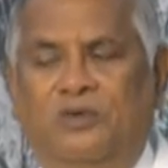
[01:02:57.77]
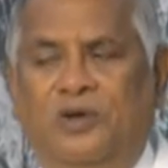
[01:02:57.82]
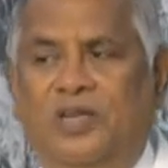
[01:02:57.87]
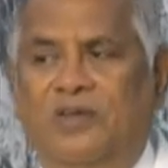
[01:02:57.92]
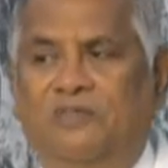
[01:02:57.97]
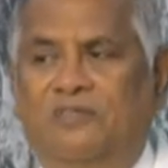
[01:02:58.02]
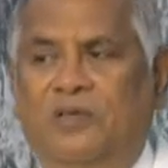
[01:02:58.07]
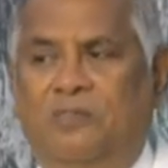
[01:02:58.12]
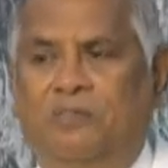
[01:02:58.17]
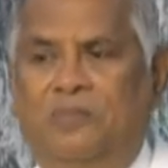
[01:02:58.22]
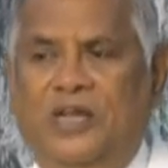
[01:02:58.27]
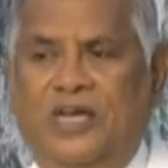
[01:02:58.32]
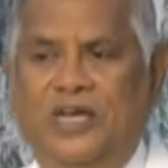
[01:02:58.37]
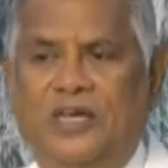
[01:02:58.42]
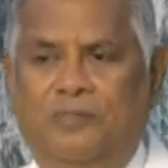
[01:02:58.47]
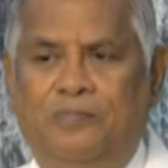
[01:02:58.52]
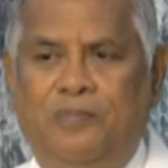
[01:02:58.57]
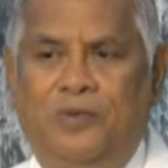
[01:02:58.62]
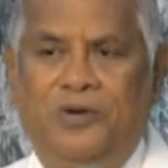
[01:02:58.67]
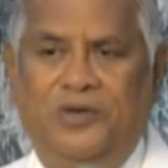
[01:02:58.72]
One of the
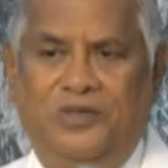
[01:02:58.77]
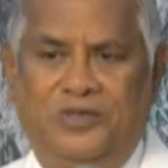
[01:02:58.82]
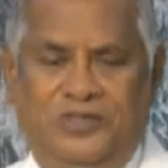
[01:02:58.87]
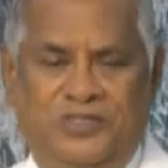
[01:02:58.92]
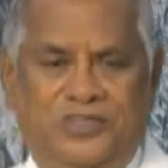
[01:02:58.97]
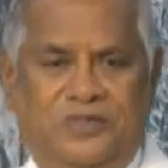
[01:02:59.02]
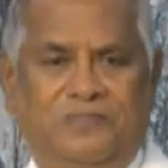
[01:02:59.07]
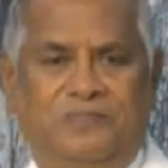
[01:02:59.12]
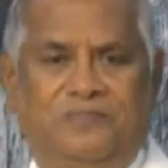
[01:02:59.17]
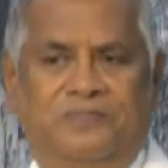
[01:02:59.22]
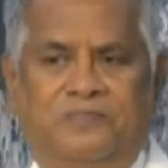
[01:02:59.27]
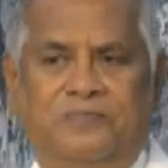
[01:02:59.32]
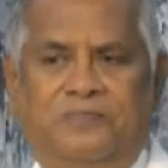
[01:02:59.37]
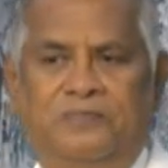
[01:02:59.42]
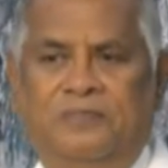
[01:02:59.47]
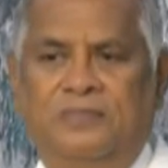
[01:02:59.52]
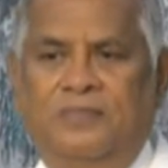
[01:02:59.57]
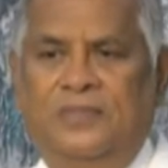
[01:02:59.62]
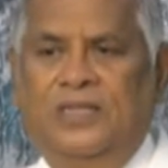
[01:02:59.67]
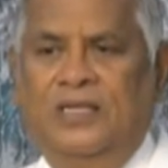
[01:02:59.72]
prayer points
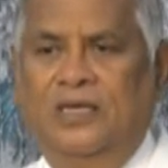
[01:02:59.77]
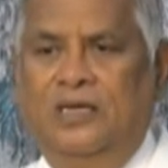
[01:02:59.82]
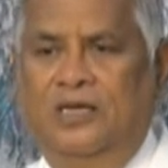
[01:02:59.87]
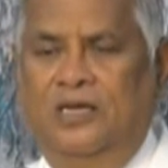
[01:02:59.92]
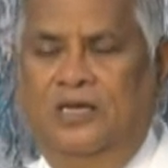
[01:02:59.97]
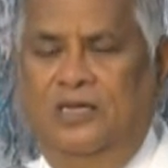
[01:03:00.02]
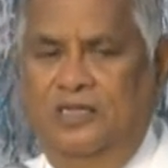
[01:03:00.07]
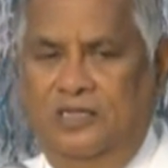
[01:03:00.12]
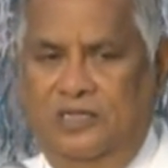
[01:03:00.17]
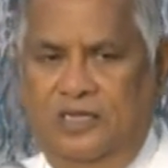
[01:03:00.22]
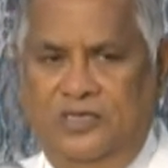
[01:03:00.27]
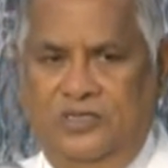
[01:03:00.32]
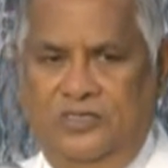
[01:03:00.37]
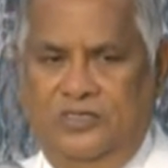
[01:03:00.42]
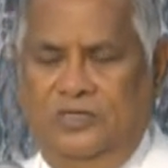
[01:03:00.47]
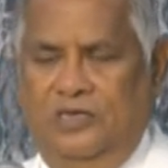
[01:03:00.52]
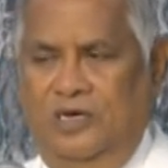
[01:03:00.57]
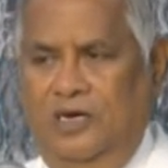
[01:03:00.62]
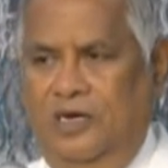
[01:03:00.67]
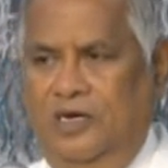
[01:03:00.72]
in
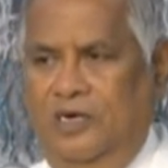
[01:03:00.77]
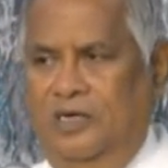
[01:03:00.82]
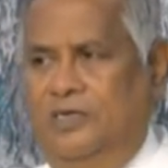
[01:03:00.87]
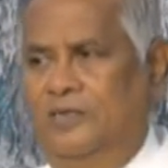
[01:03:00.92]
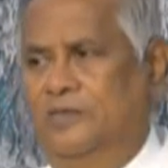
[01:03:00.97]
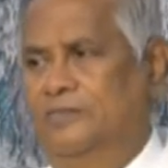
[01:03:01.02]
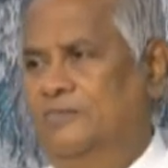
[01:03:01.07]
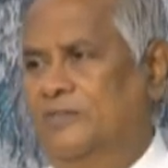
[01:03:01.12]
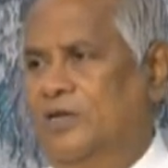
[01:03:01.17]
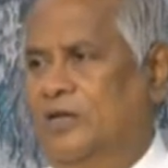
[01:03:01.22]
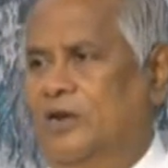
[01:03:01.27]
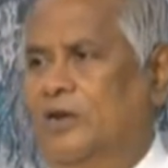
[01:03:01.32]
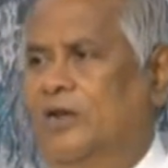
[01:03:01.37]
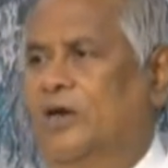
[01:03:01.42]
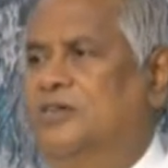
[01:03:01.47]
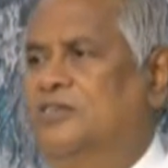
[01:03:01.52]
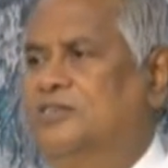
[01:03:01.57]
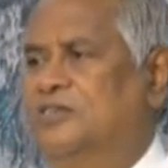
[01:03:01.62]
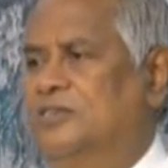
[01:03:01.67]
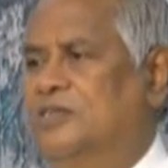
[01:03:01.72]
this uh,
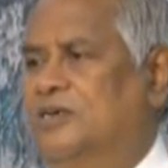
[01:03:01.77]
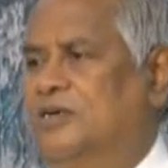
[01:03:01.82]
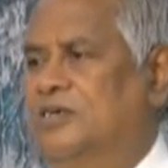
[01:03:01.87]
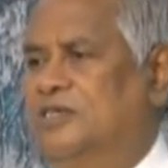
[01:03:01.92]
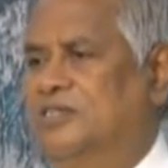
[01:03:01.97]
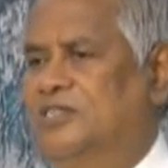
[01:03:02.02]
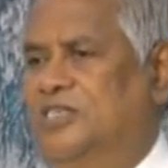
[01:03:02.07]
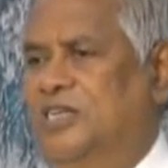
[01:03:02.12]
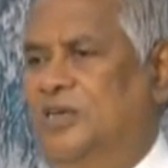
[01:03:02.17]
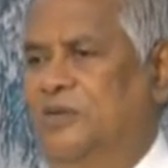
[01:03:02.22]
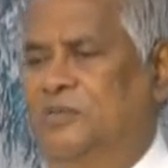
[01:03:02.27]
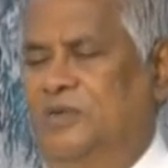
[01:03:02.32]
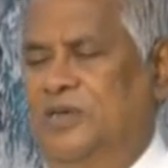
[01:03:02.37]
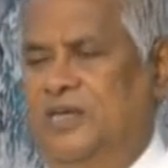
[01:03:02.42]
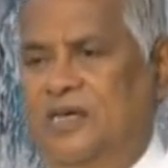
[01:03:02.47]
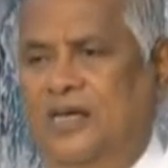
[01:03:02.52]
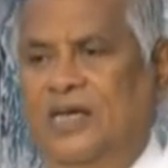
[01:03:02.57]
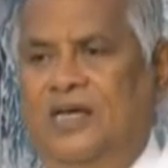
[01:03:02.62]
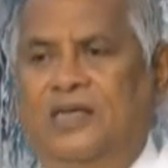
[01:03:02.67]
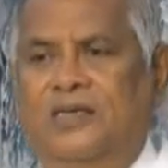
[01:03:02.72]
last Thursday
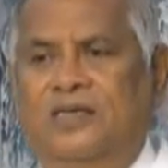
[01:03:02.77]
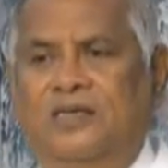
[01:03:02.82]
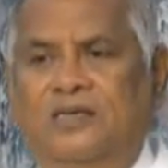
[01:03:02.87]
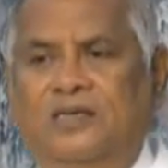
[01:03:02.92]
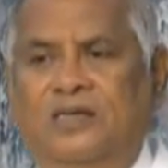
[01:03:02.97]
we had,